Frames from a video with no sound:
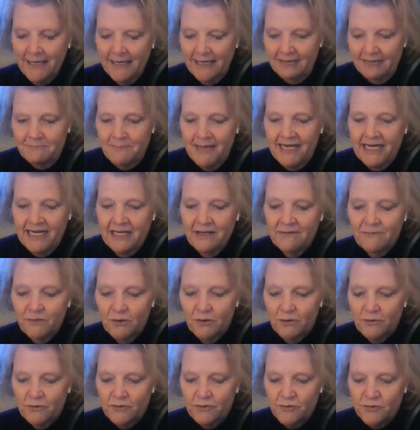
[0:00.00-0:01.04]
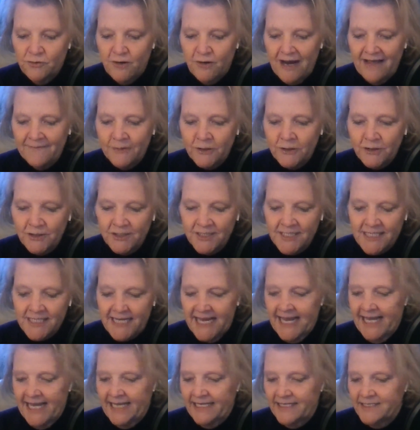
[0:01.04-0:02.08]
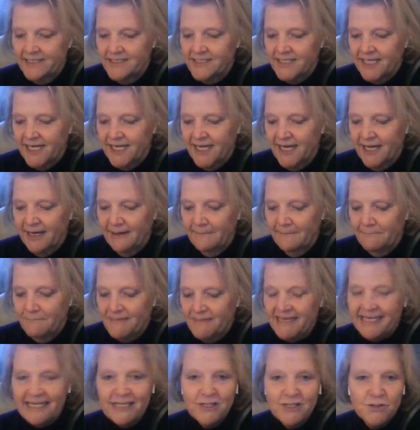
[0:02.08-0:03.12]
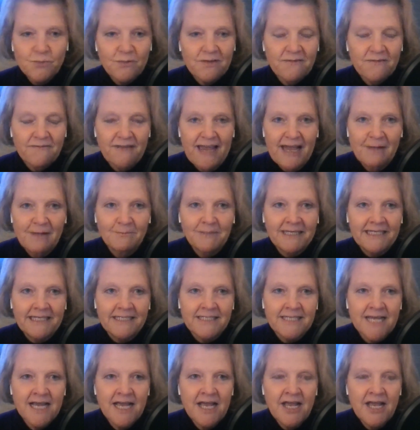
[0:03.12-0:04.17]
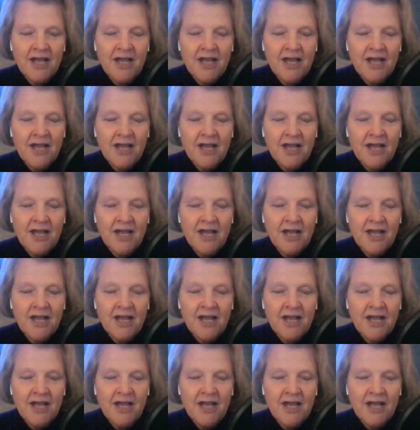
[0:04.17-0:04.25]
in many of your travels and meetings with families